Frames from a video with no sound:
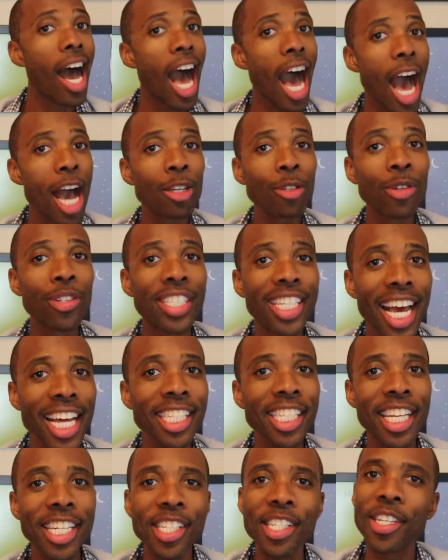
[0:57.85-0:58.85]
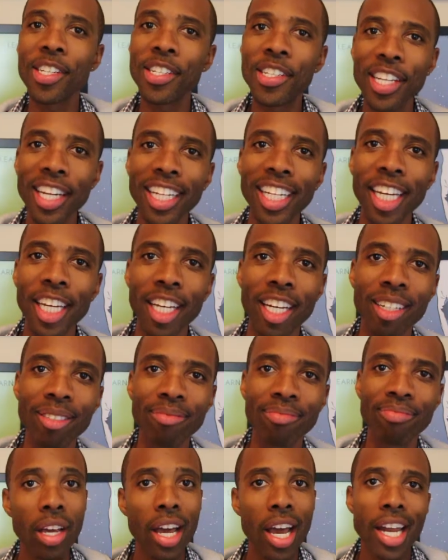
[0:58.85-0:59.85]
Hydrodentist Selena.
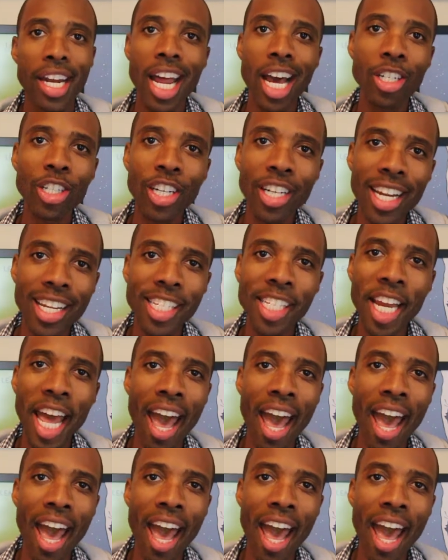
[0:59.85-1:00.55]
Now, she doesn't